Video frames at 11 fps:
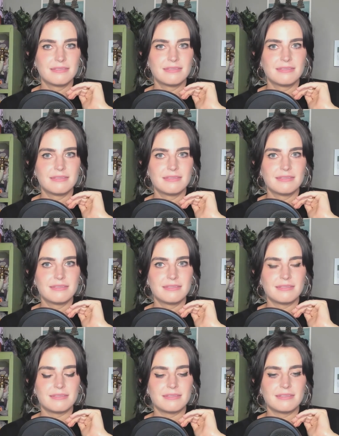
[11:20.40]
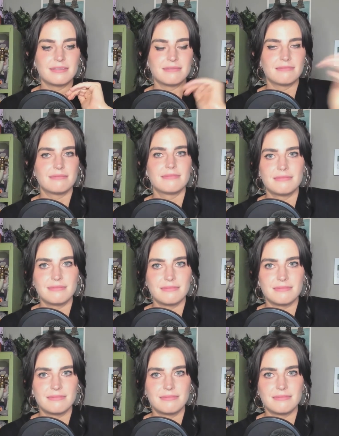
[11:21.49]

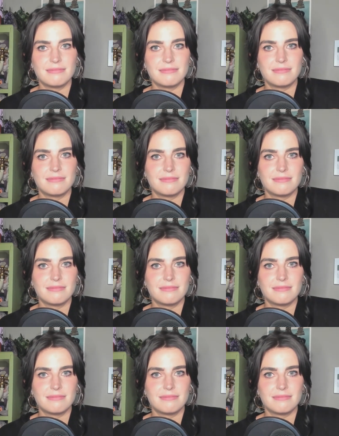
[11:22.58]
Nobody speaks.